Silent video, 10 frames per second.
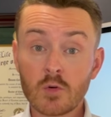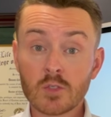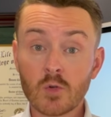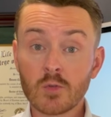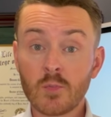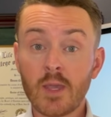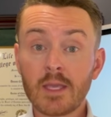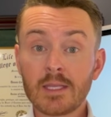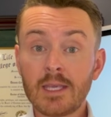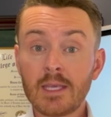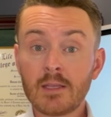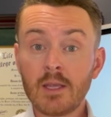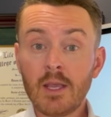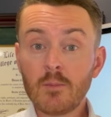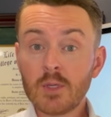shoulder pain can
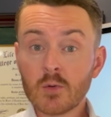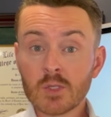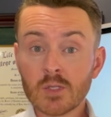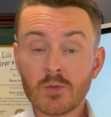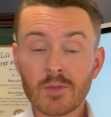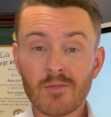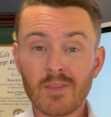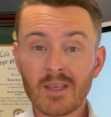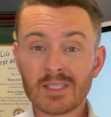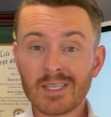be a result of things